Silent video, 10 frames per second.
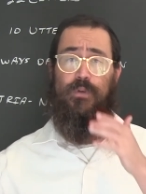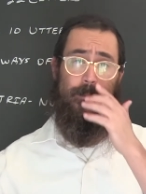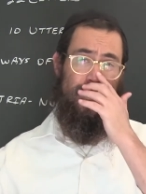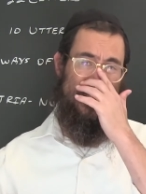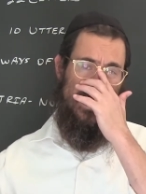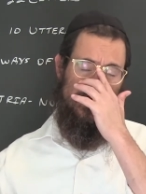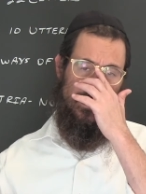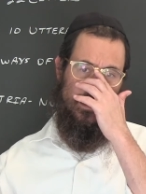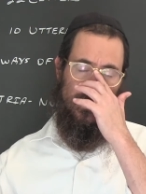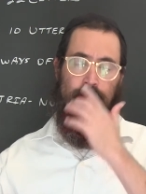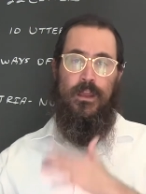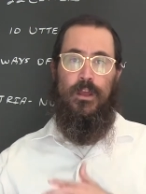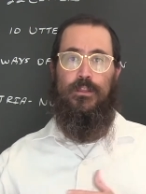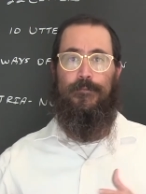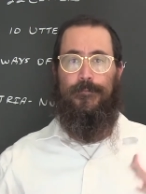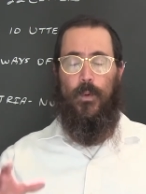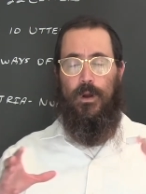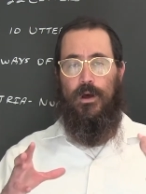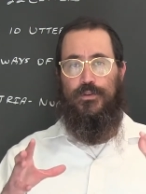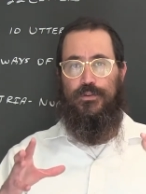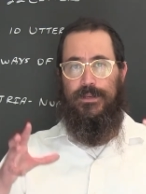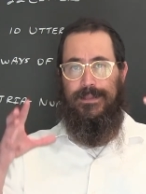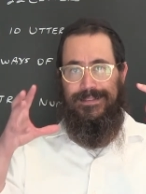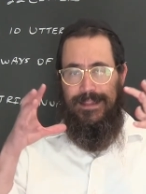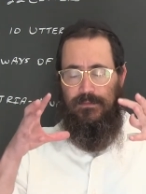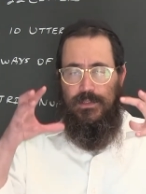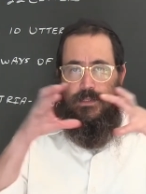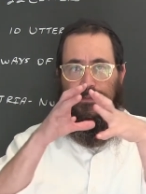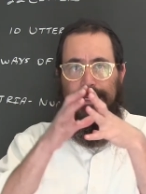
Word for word: representing the 400 levels of